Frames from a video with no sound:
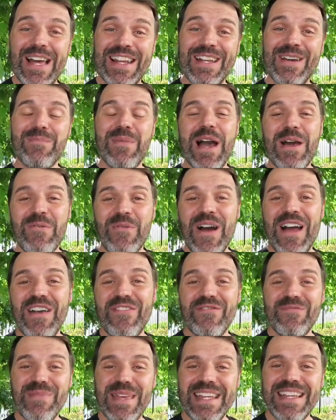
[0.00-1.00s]
I know my
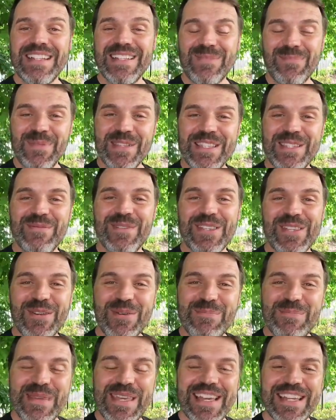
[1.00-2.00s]
wife Megan's busy with her
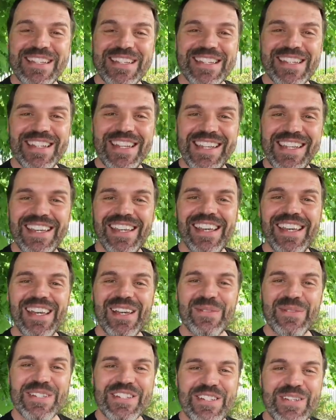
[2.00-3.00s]
PhD,
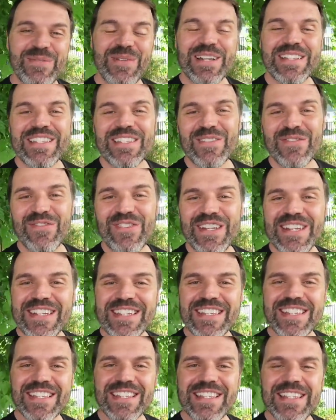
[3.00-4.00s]
which she wants to
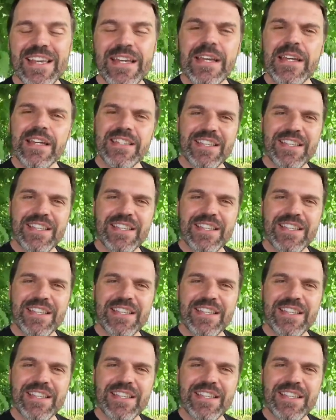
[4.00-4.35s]
finish this year.